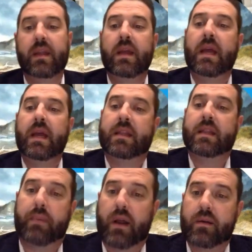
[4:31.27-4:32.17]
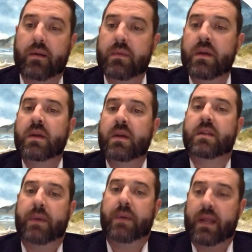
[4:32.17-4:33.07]
the bottom,
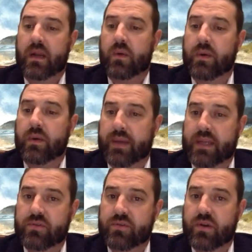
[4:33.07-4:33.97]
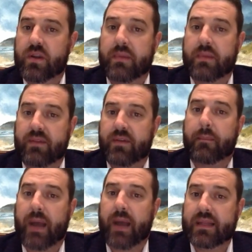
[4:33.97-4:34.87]
depending on what page you're on, you may find my
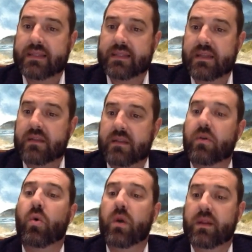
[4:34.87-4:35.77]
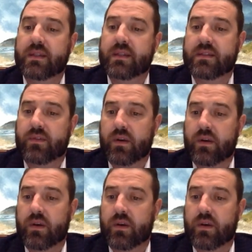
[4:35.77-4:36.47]
listing or a list of current open